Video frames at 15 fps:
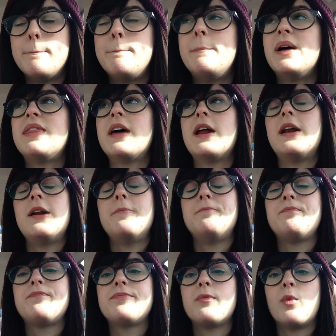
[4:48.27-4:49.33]
but then
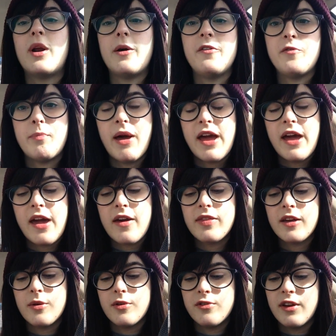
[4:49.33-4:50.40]
when I was paying,
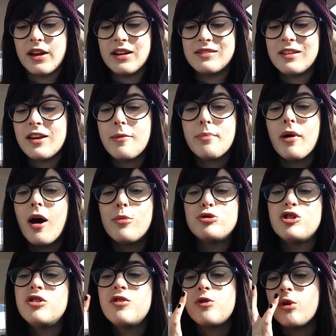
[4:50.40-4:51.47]
there was like a tip
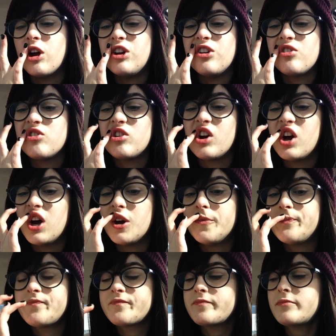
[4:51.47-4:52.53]
option, so I just uh,
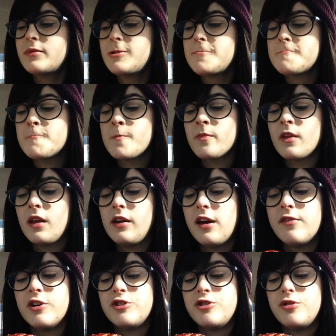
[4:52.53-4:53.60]

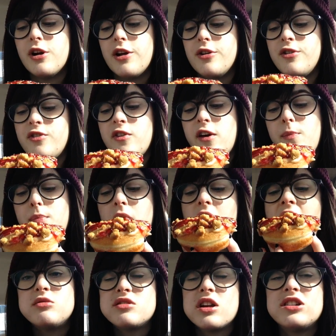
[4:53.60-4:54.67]
gave her two dollars tip.
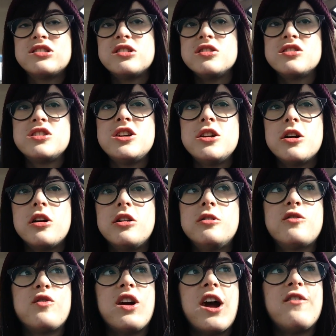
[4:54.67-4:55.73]
It was like sixteen
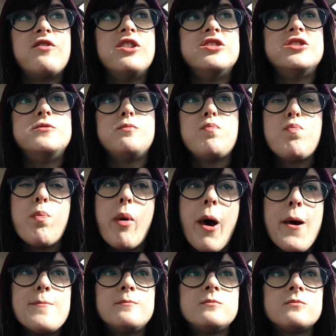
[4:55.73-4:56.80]
dollars for half a dozen,
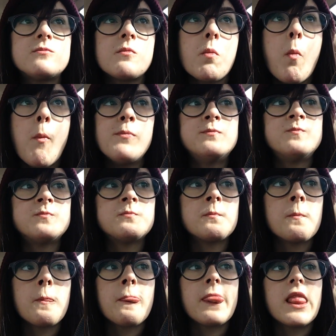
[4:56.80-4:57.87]
but
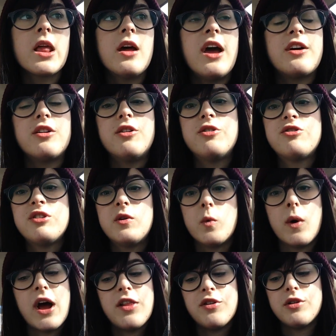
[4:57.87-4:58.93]
I can understand
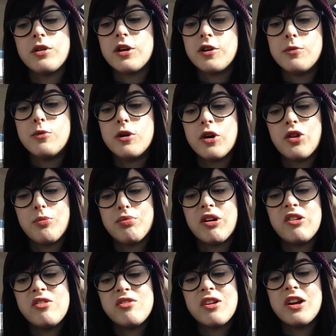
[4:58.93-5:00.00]
why they're a little more on the
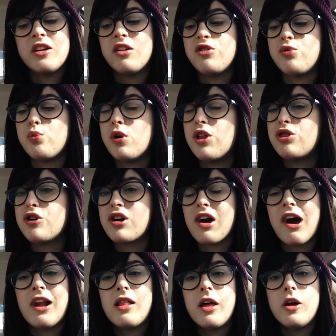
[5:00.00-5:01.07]
pricey side because one, they're
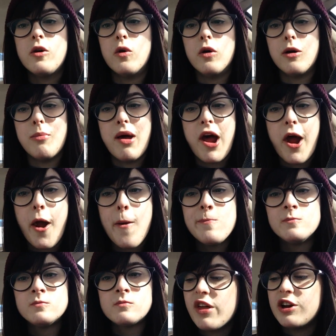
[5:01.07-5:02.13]
kind of like gourmet,
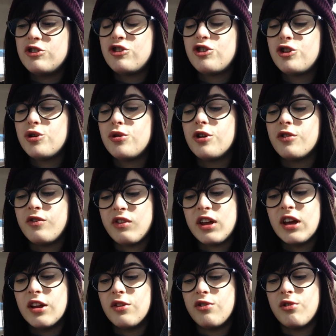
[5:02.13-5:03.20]
and two, they're
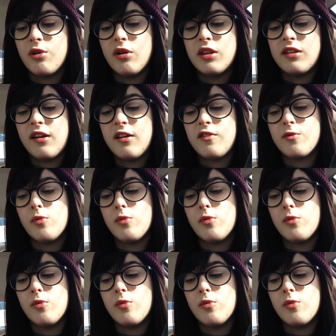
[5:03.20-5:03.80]
vegan, so it takes